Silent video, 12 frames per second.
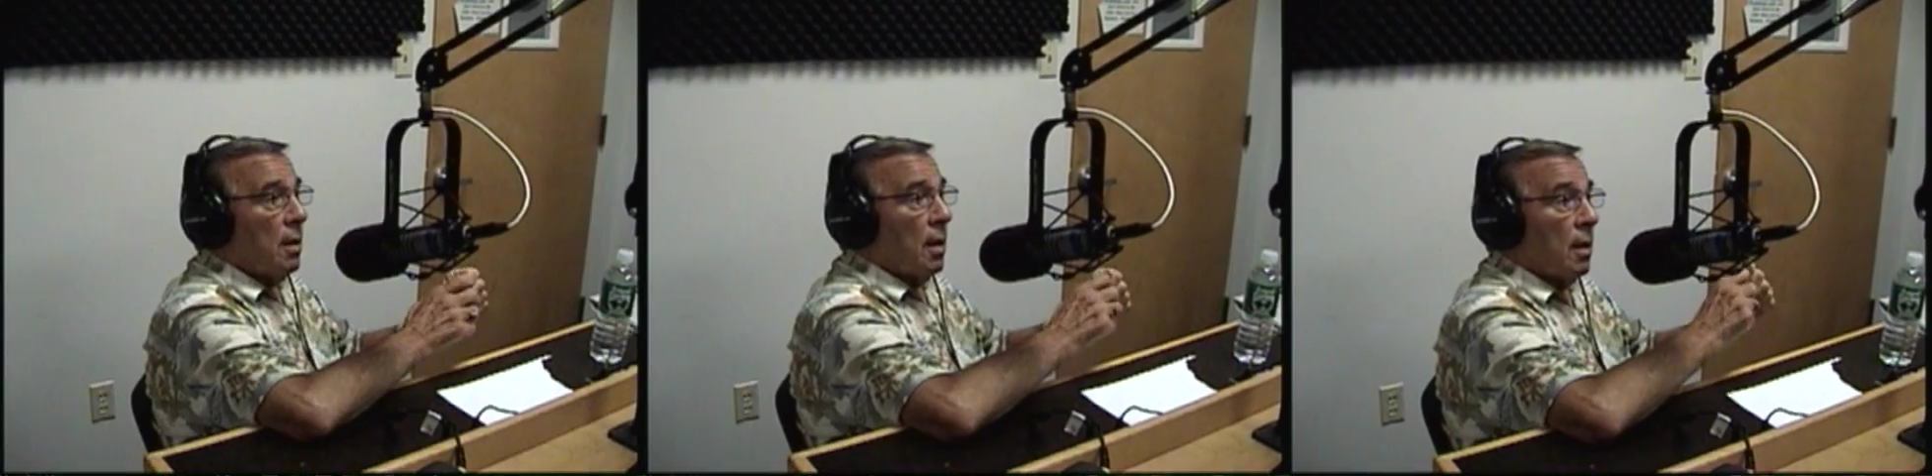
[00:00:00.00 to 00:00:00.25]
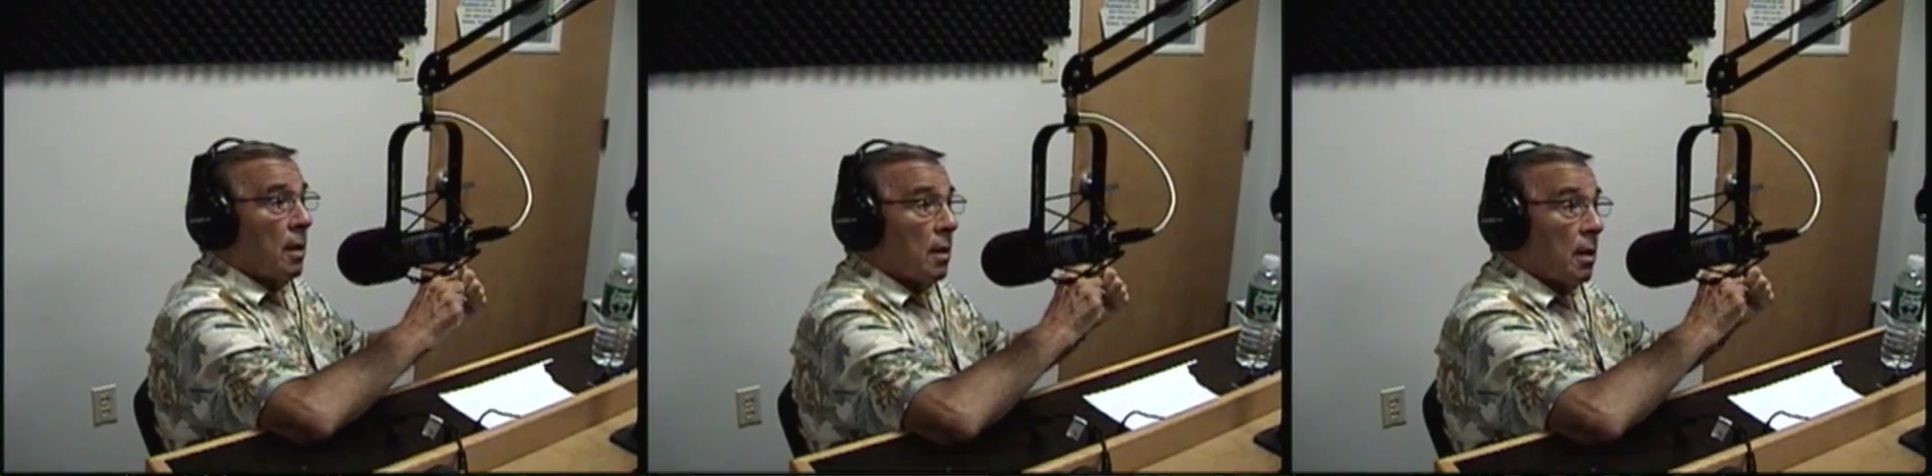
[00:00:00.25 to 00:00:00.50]

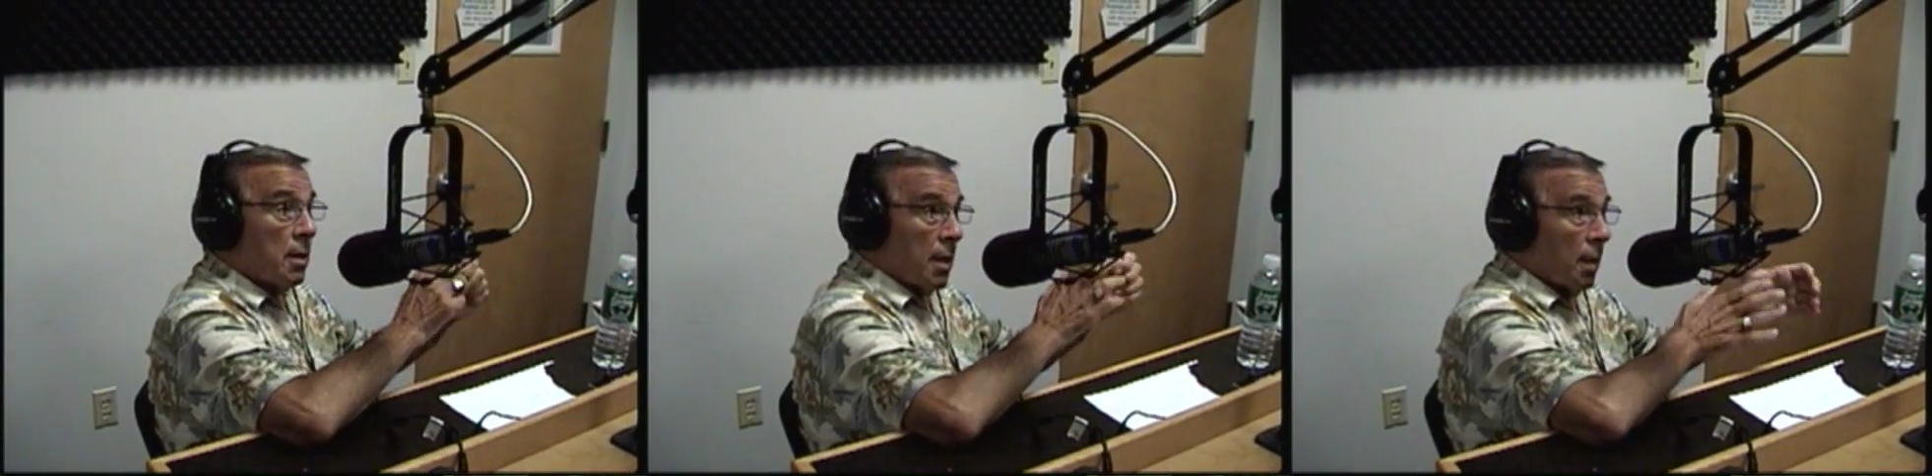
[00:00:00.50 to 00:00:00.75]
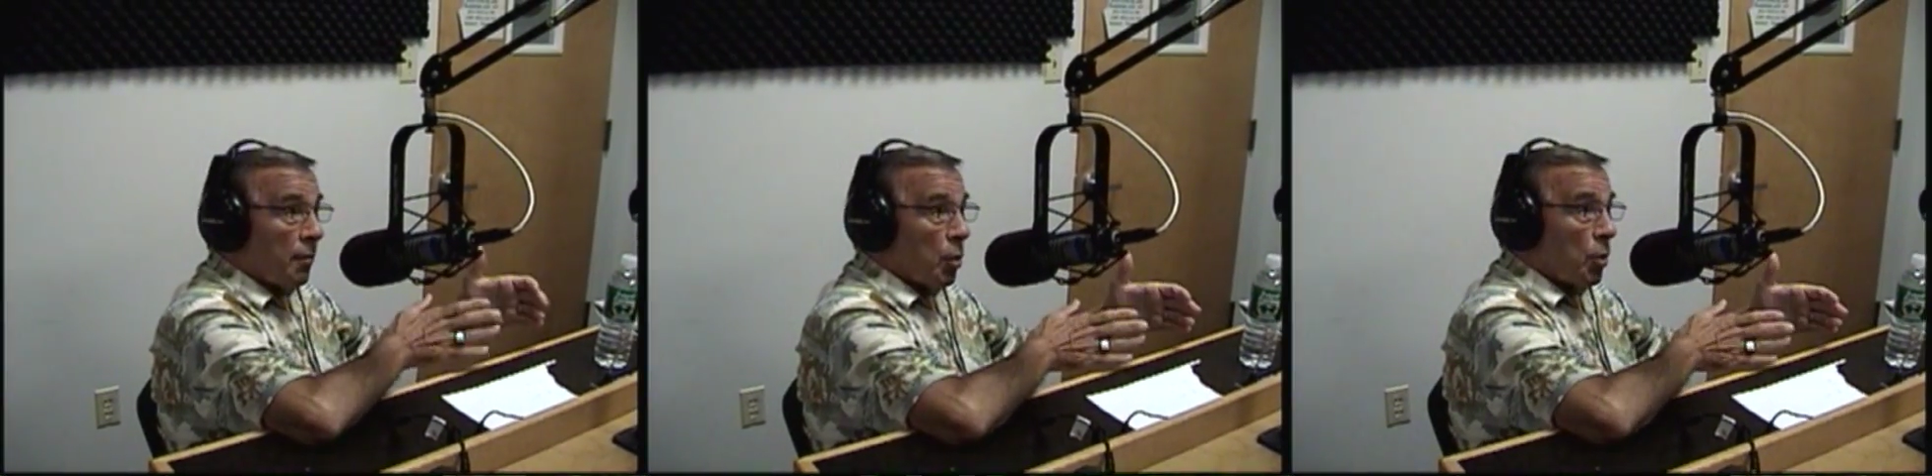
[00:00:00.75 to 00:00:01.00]
a
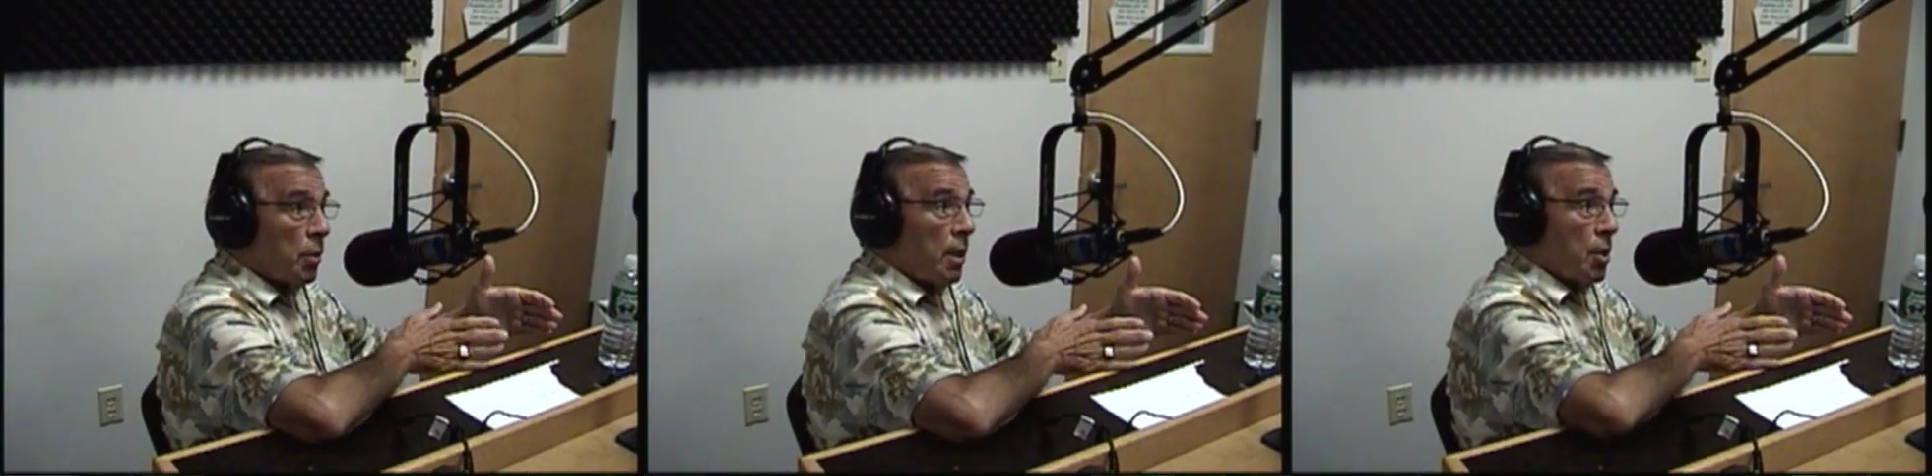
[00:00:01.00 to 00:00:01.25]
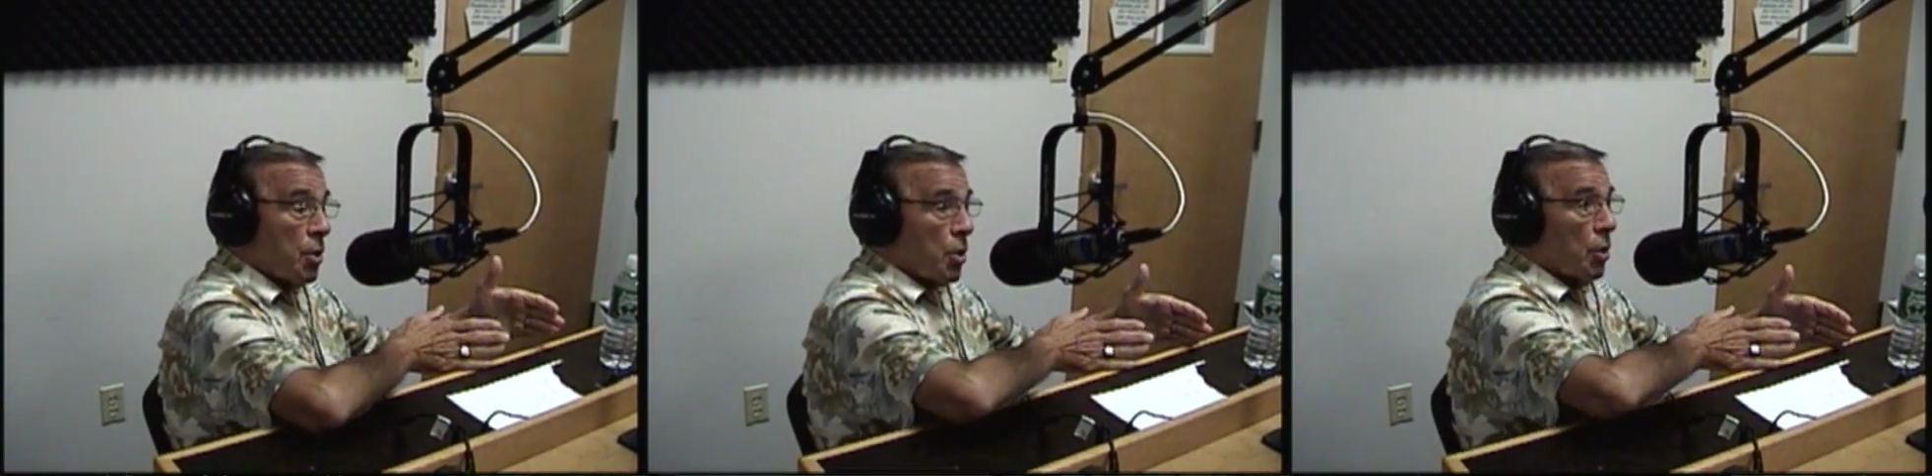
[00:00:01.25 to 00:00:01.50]
telephone
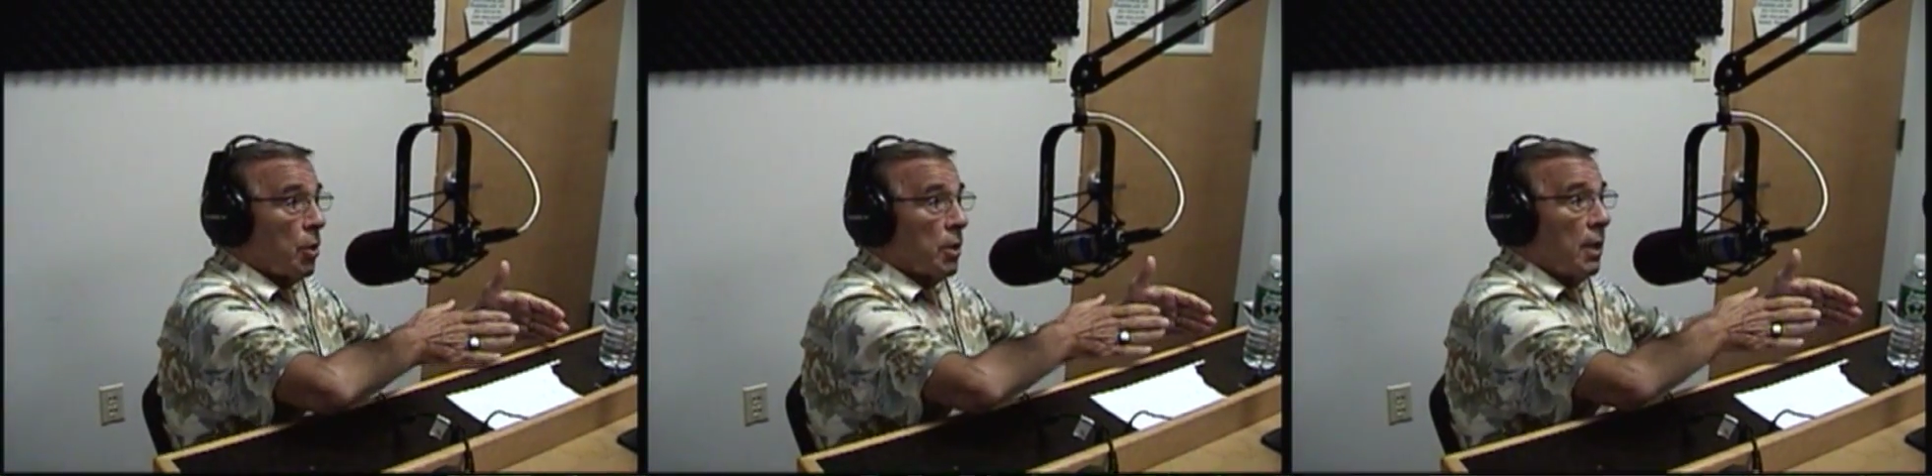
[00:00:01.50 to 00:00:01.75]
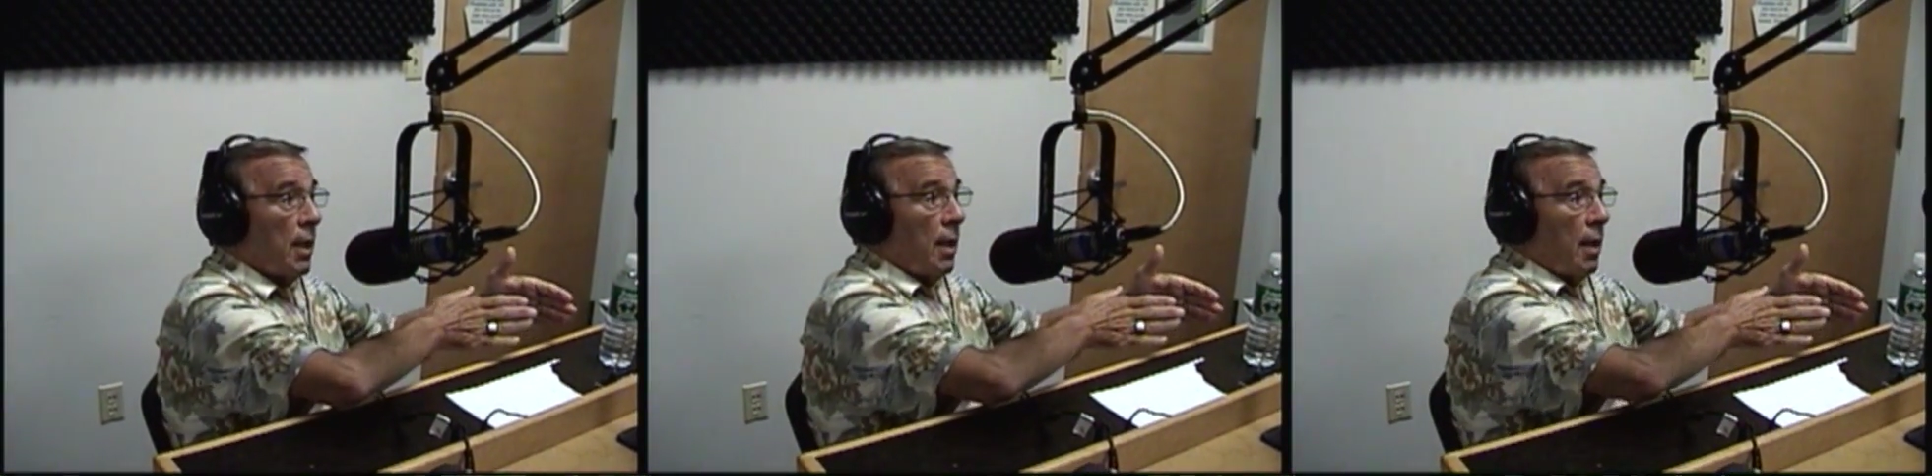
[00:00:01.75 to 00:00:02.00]
installed